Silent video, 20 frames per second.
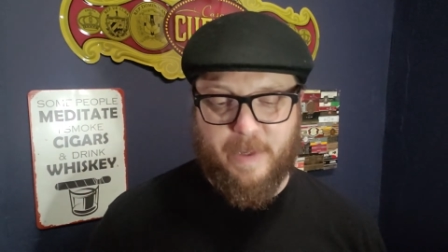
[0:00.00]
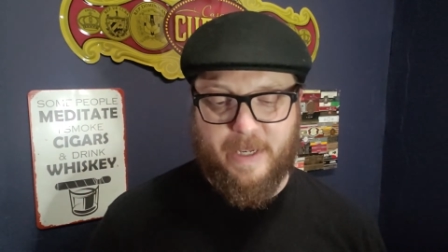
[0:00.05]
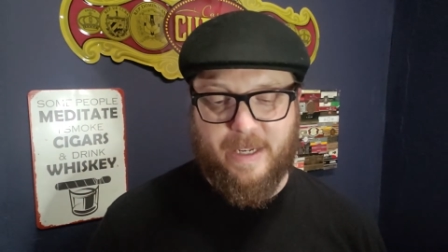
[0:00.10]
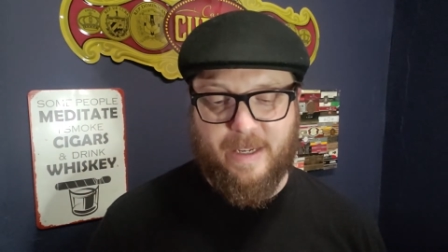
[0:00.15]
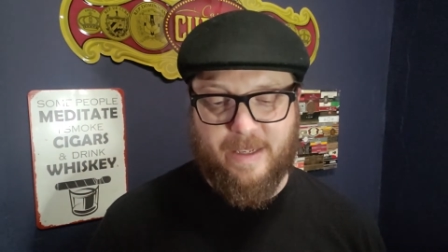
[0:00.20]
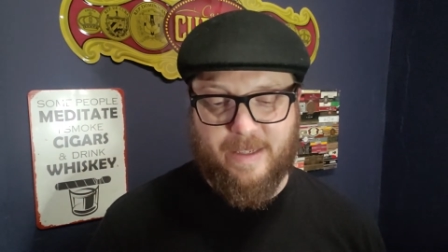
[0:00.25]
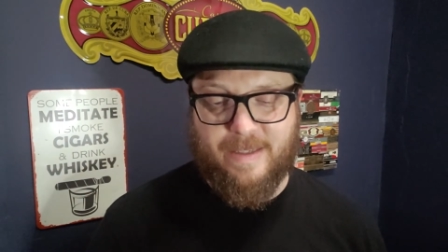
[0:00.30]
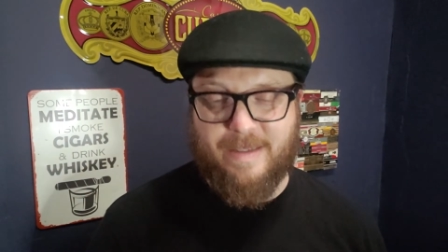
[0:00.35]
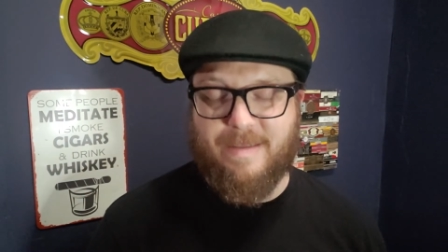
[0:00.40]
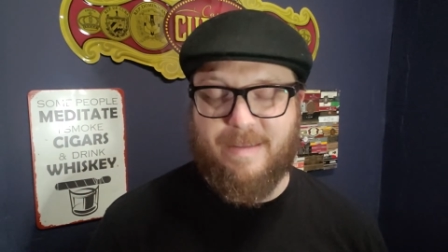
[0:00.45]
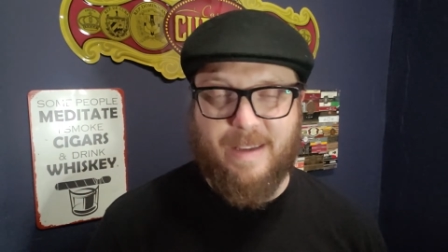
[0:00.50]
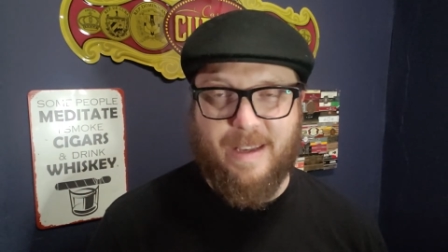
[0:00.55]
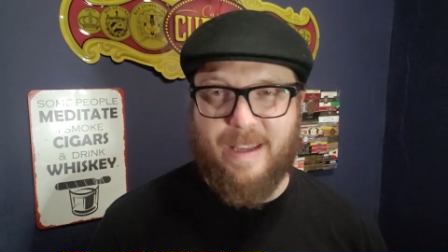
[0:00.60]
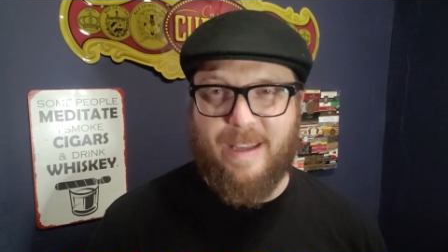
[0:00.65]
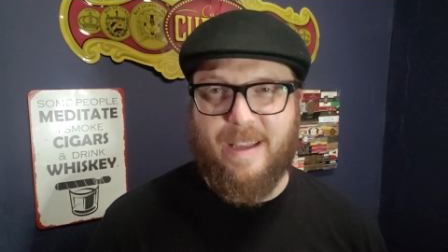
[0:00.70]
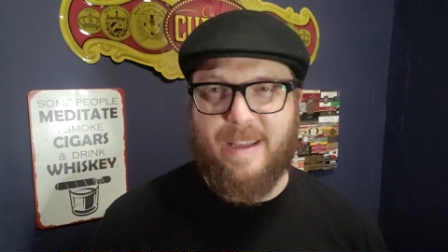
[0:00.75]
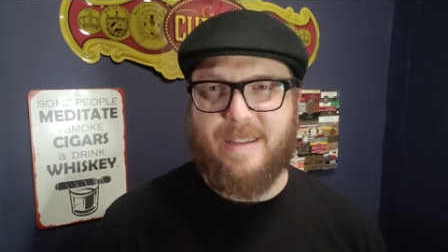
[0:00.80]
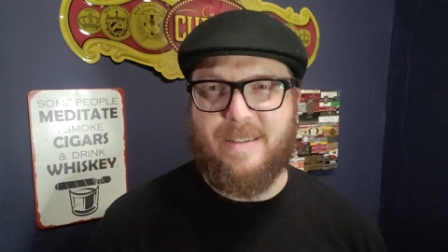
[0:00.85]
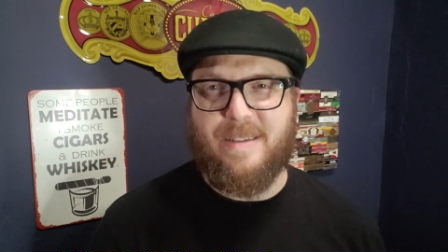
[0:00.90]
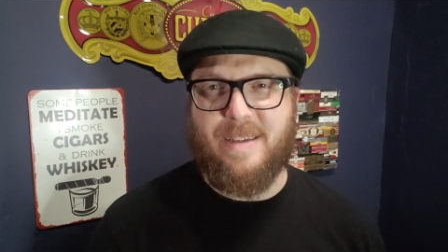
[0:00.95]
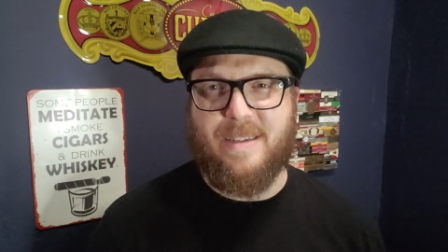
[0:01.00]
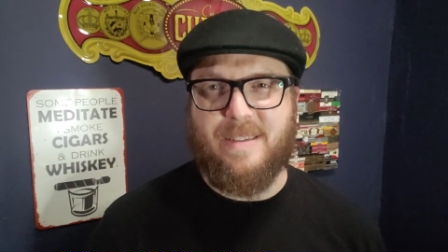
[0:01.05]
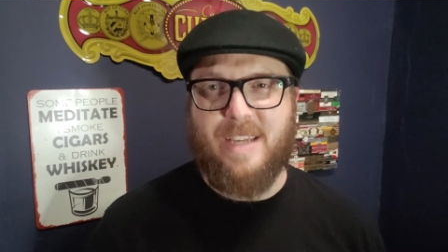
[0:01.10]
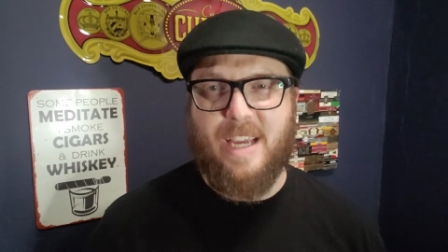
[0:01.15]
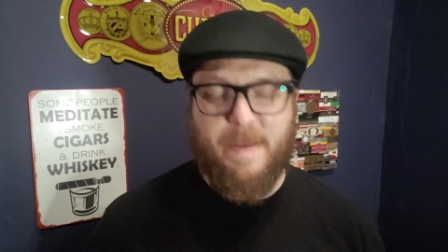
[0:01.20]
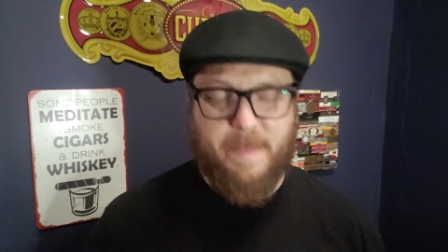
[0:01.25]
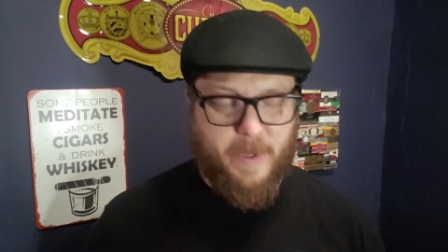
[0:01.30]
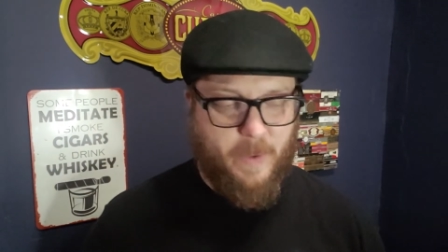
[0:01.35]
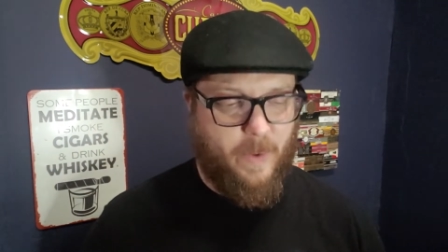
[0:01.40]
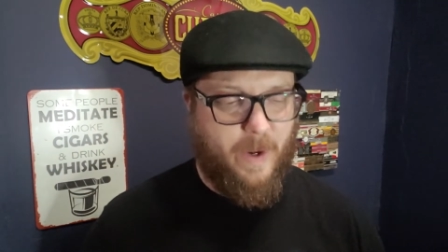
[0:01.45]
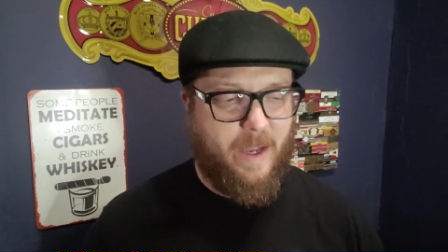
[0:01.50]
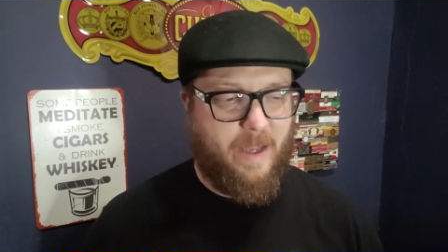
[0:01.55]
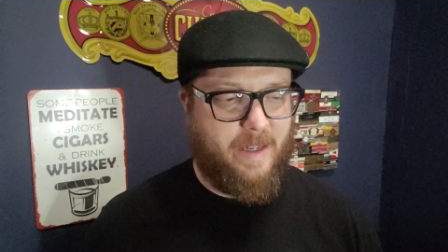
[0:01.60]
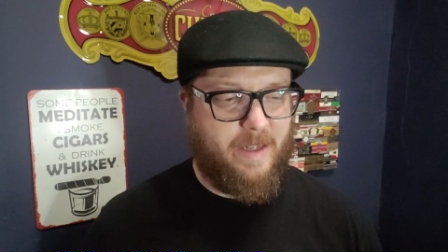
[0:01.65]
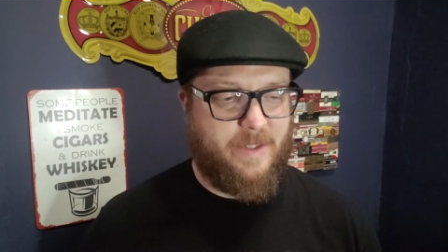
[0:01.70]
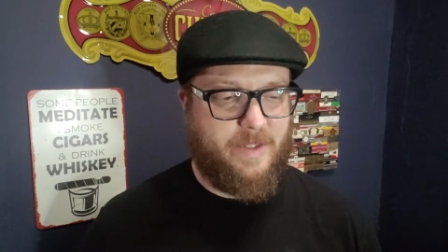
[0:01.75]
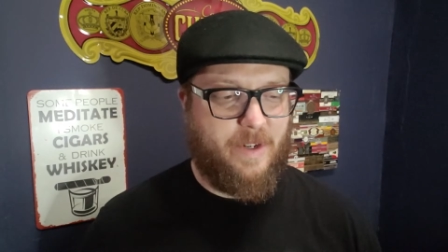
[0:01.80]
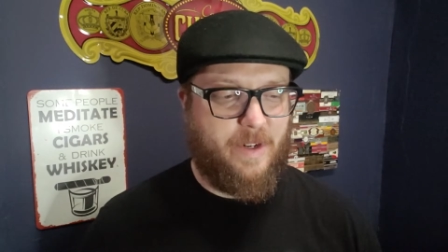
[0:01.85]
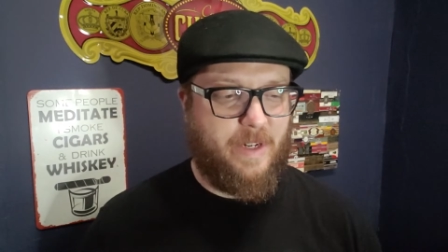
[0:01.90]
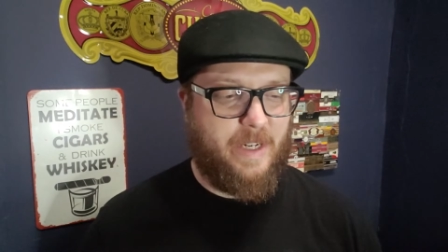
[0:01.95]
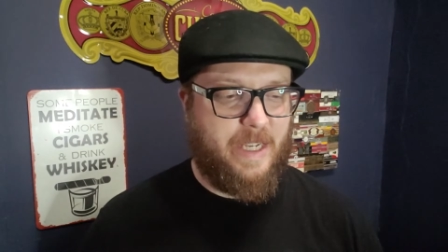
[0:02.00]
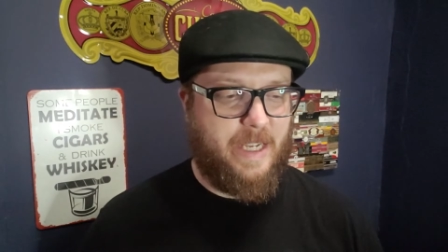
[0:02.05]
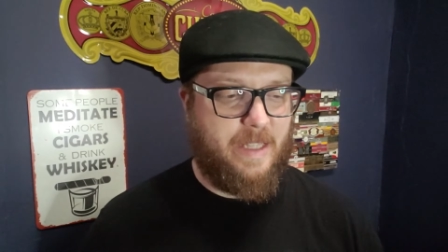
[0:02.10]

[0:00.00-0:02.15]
because it's gonna take me a while and it's starting